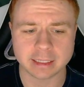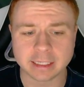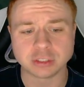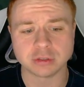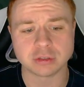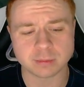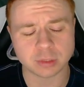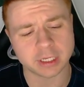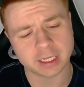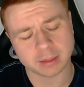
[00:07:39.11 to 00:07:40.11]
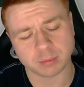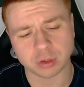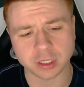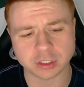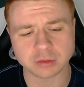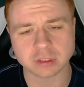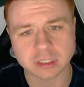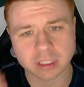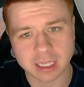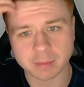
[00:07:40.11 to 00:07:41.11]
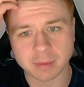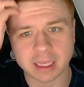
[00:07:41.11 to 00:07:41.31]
he chooses Maria and Maria chooses him,